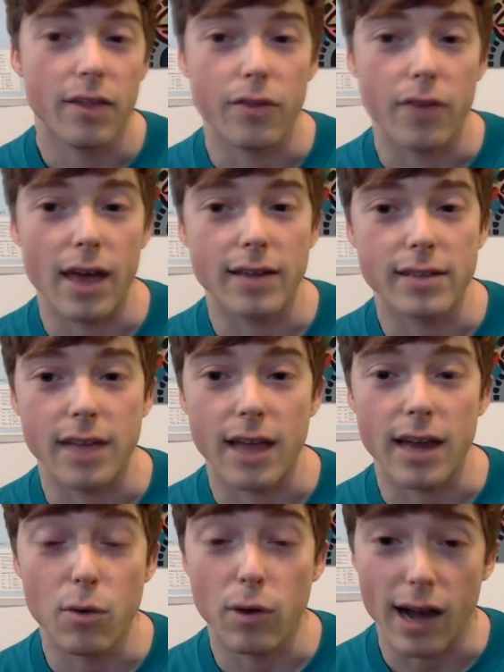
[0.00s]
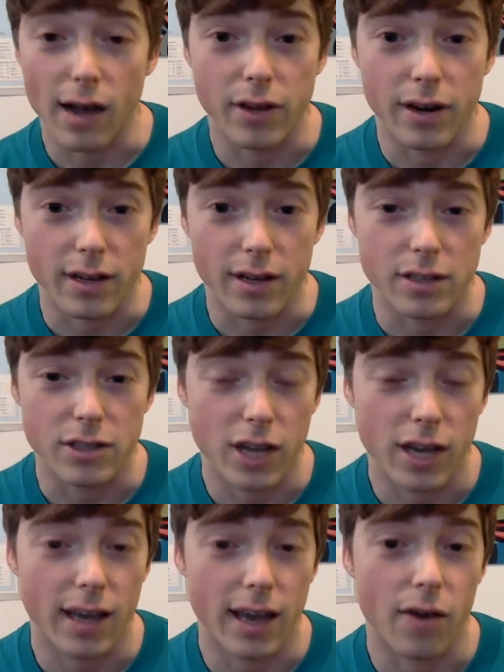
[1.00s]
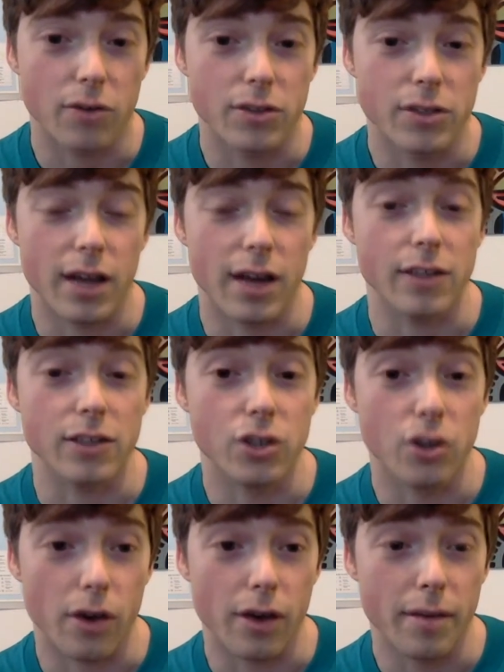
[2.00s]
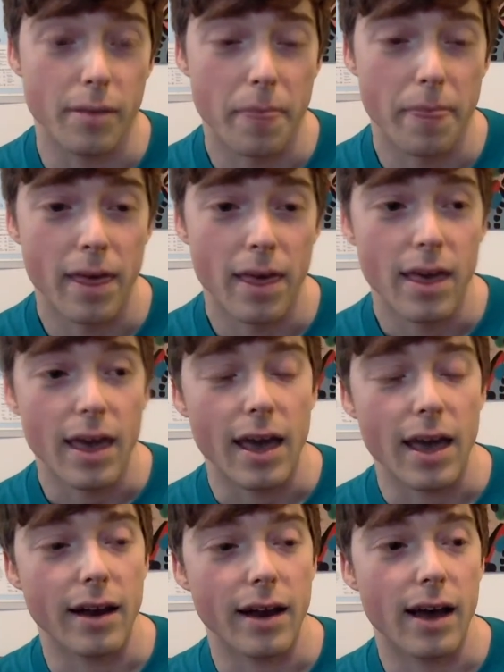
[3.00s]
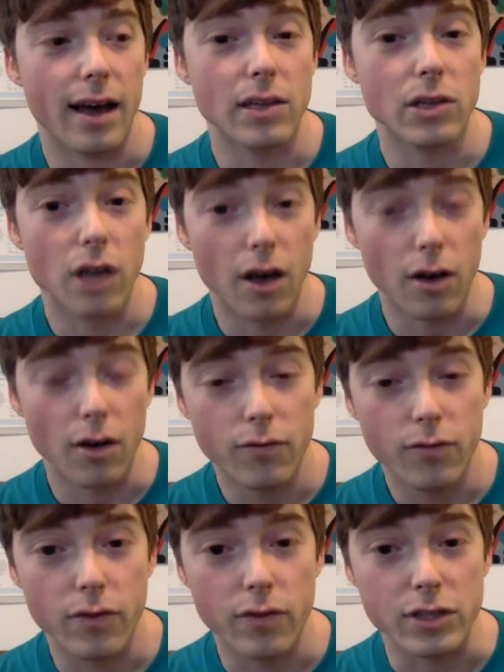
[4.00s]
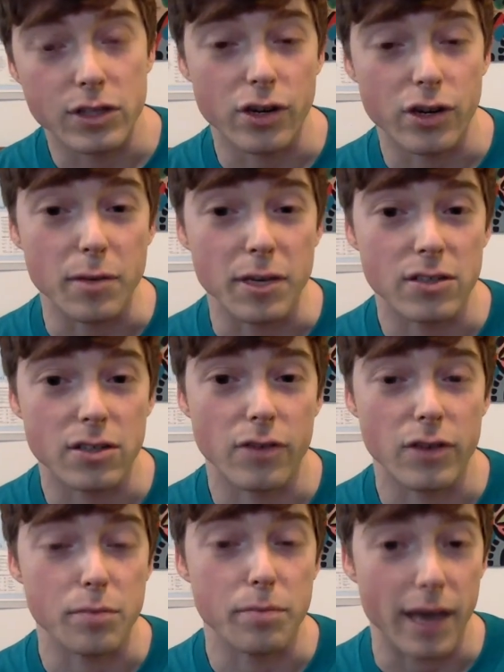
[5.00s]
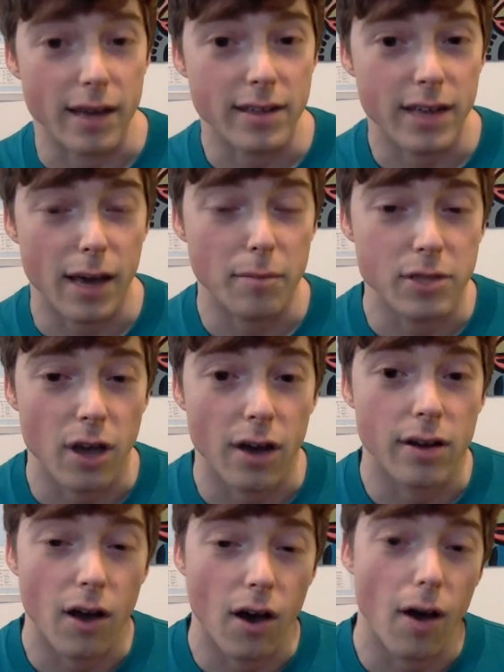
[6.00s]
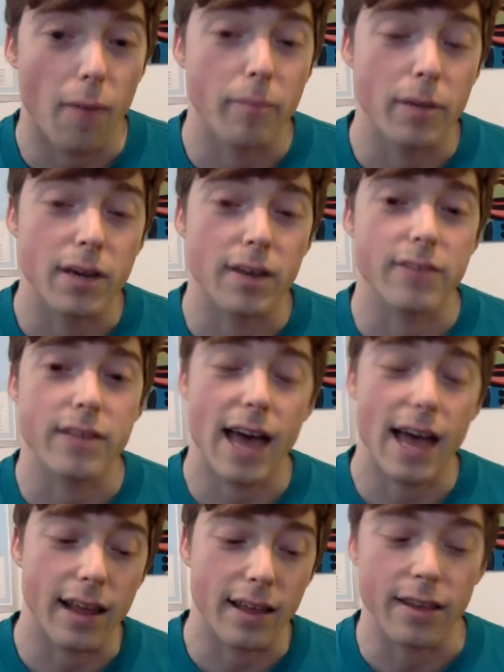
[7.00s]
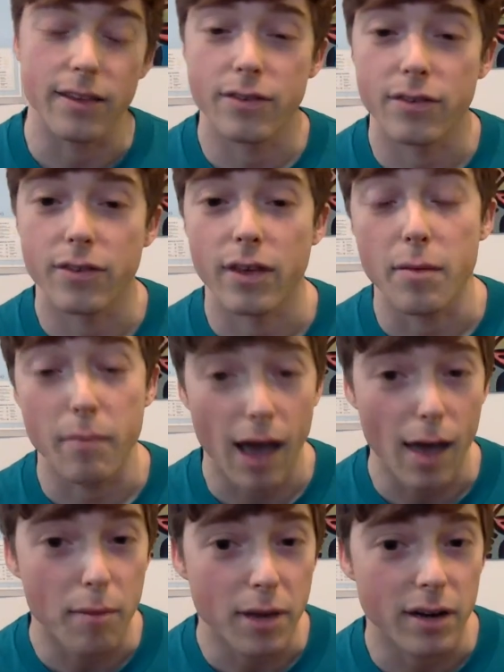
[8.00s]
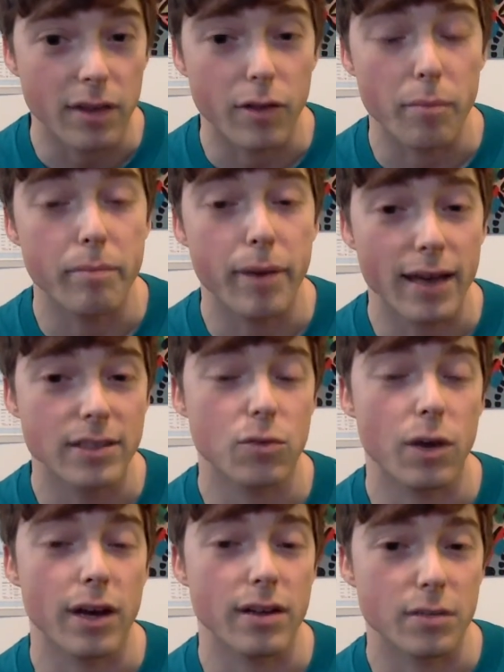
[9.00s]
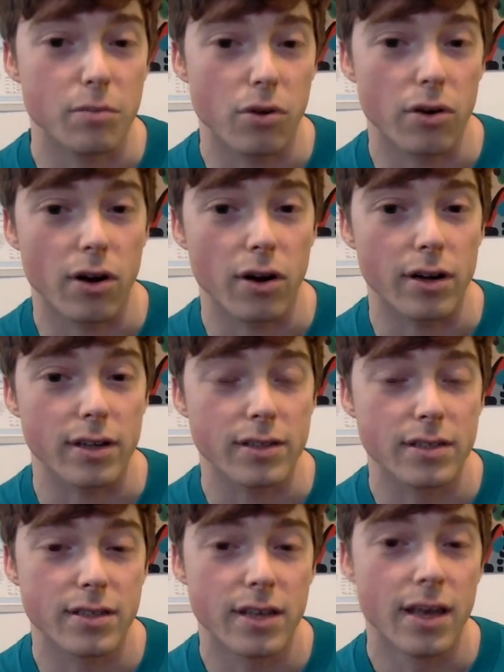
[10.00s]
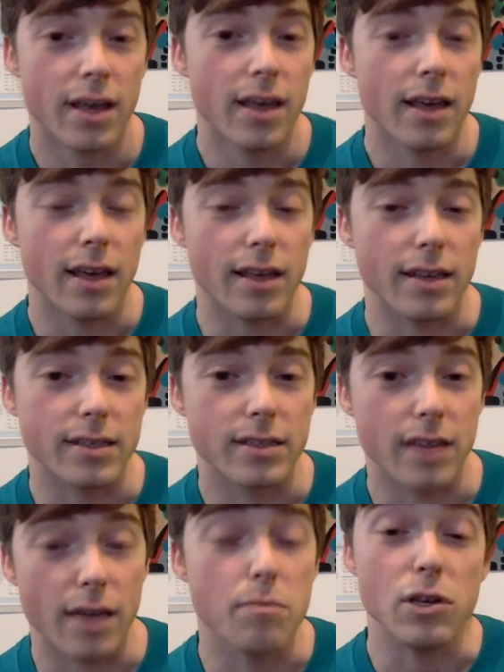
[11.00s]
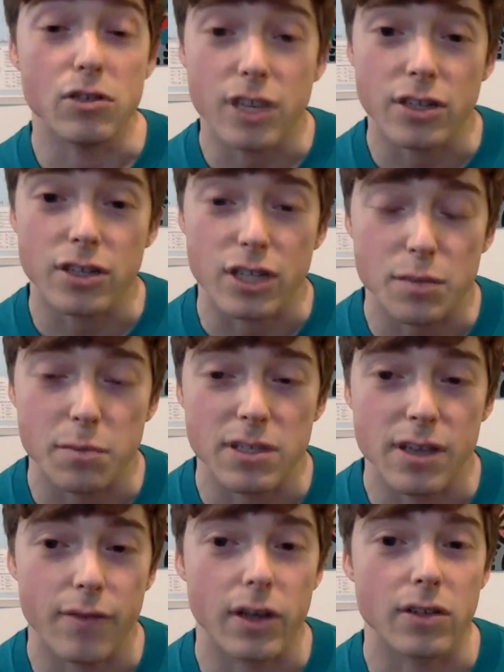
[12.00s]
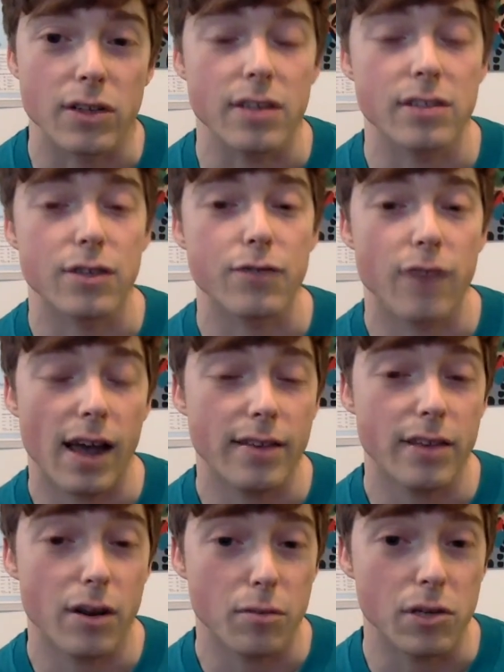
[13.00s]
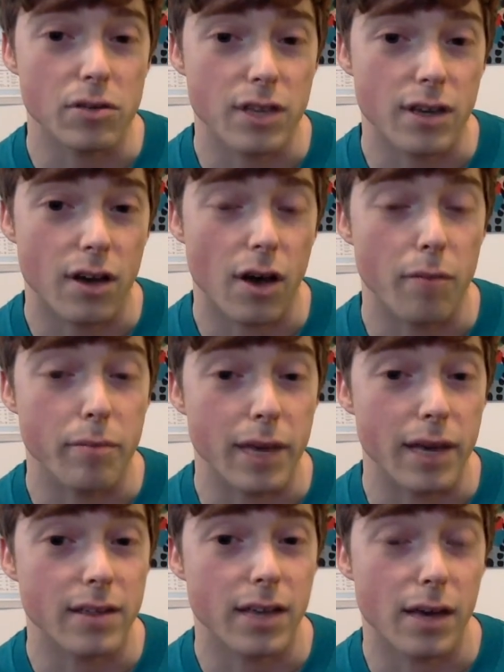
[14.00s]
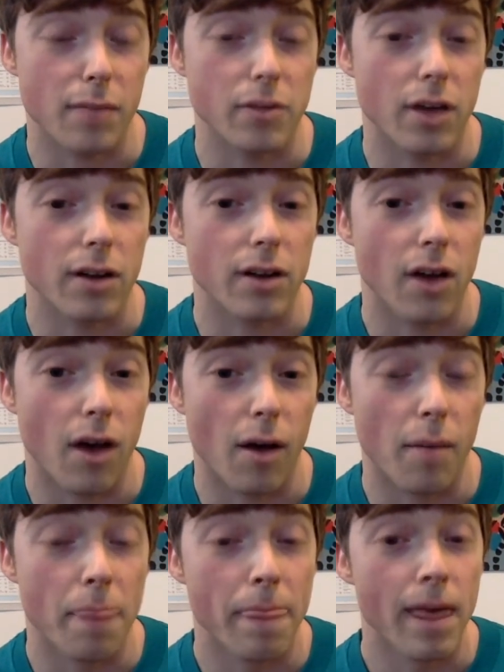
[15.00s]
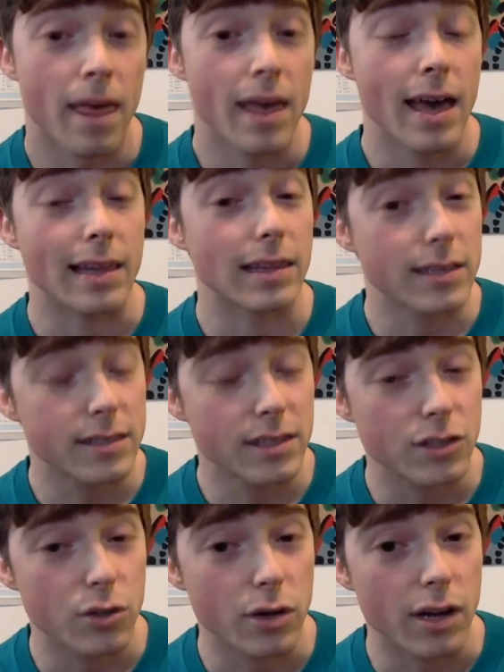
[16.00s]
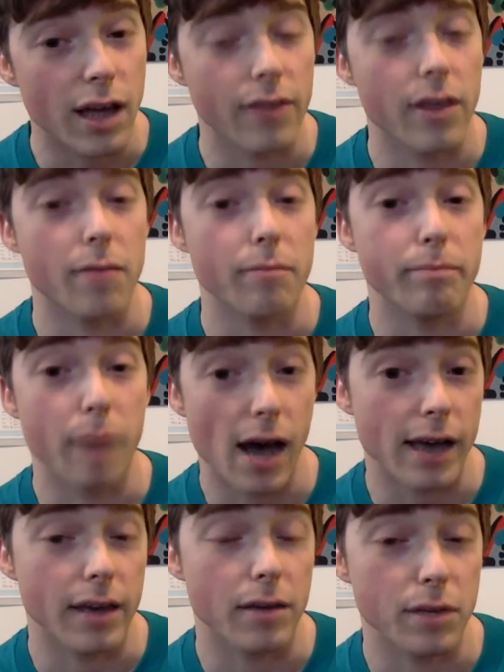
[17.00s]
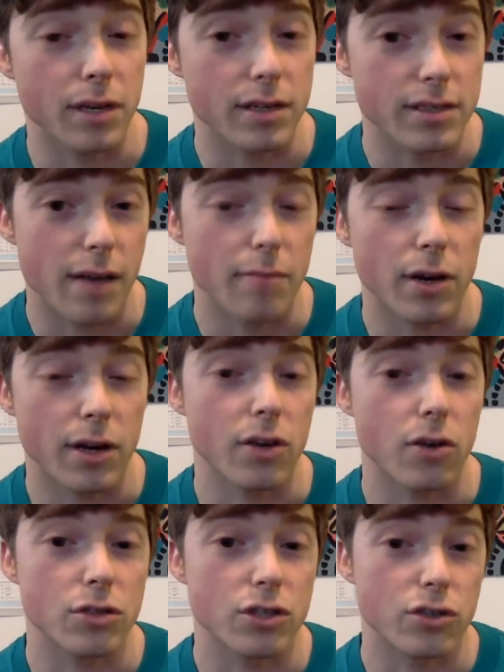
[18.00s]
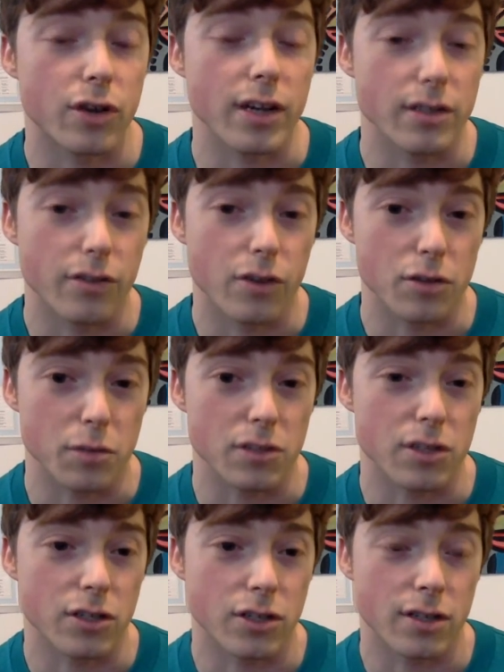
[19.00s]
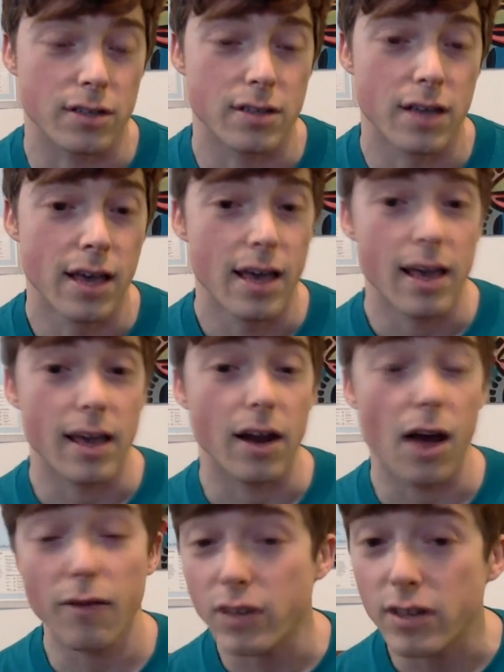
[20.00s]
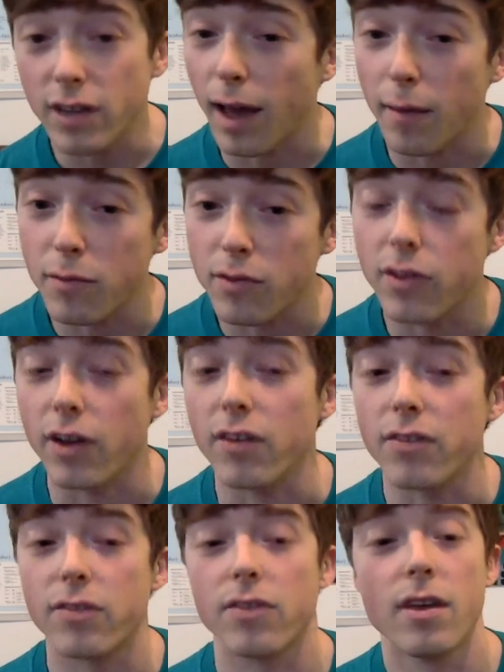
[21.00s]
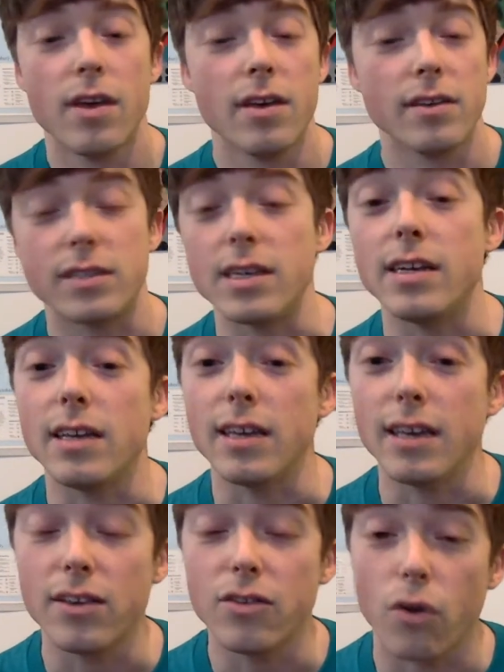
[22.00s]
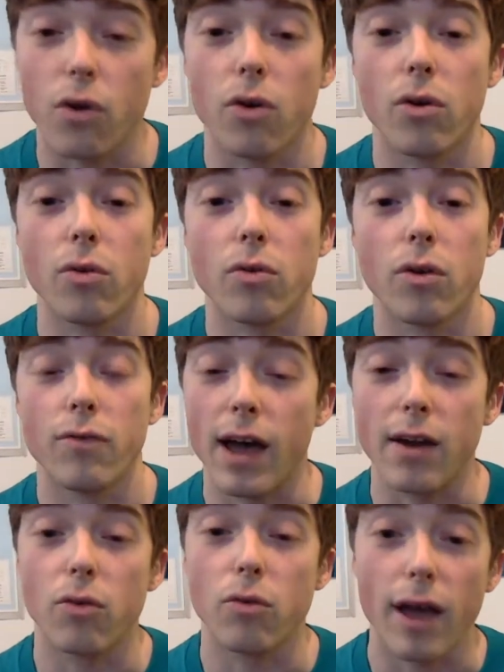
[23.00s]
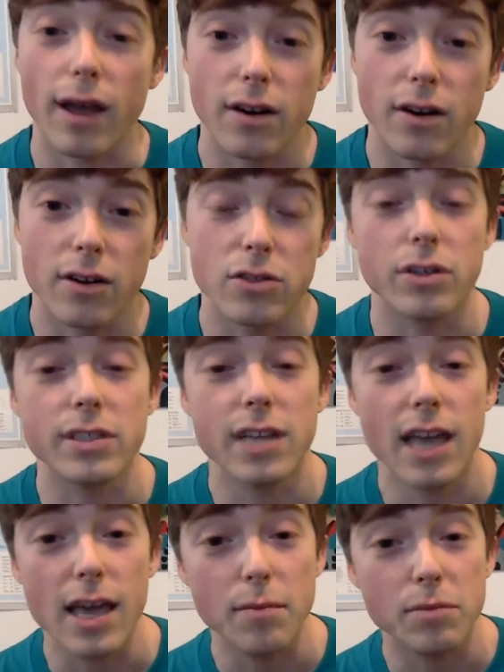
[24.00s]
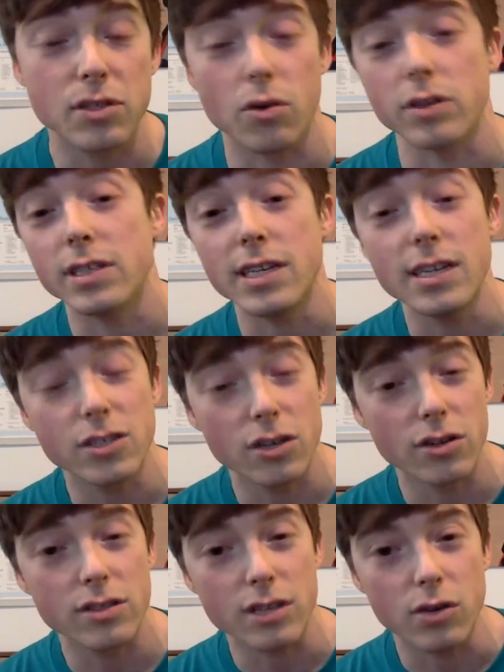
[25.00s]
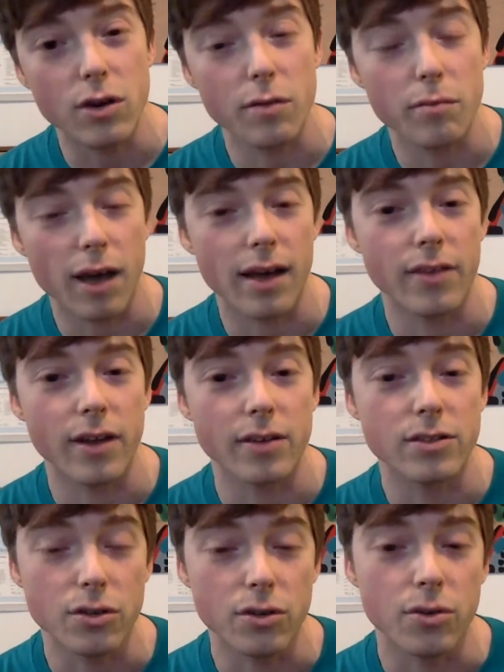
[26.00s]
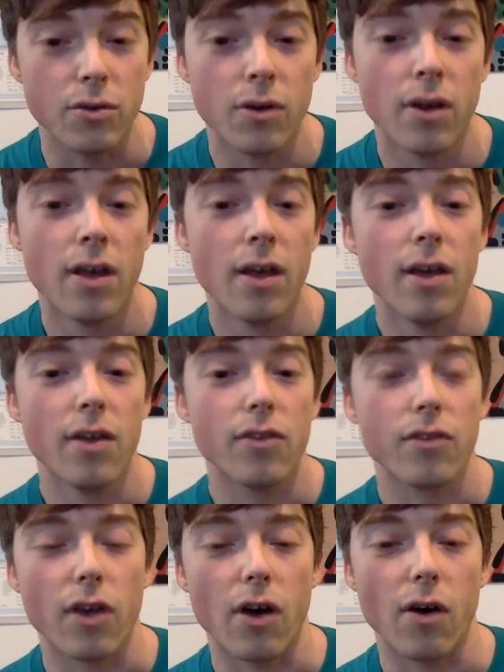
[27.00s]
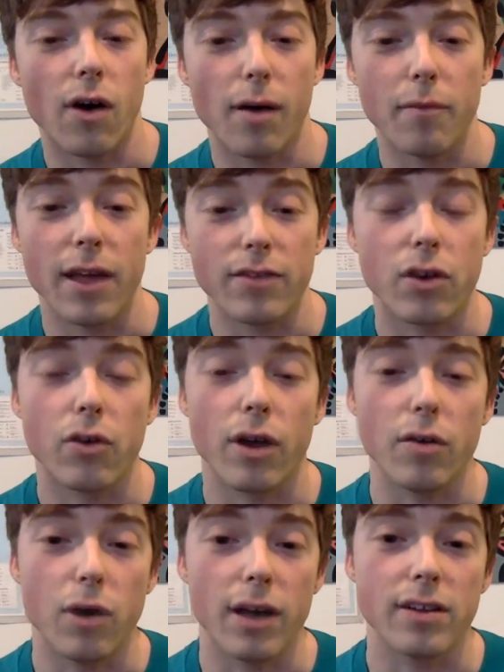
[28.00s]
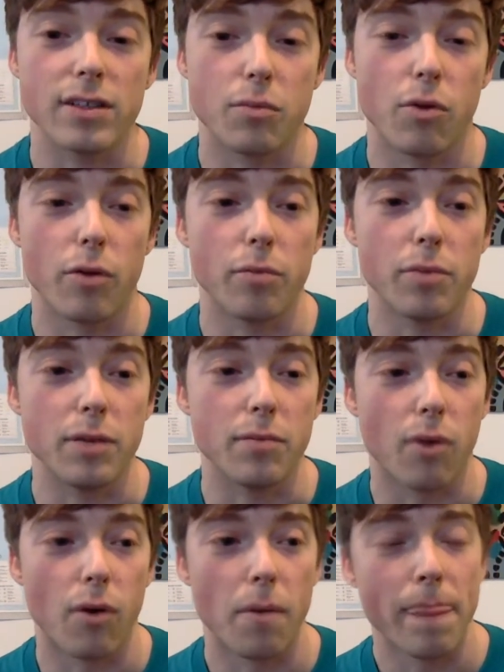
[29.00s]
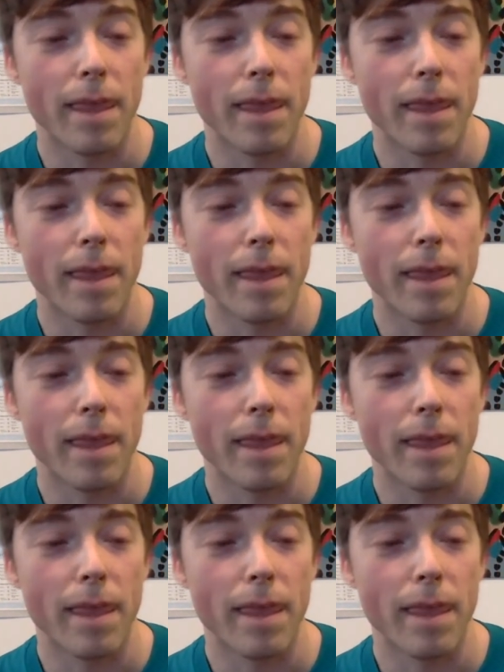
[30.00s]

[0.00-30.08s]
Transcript: that anyone out there can check out and enjoy. And I love the streaming service bandcamp.com because that is, in my opinion, the best way to support artists is and musicians specifically is to find their music on bandcamp.com and listen to it and then buy it because that money goes straight to those musicians. And oftentimes there's CDs or vinyl records or tapes or t-shirts that you can buy there too. So that's a great way to support people.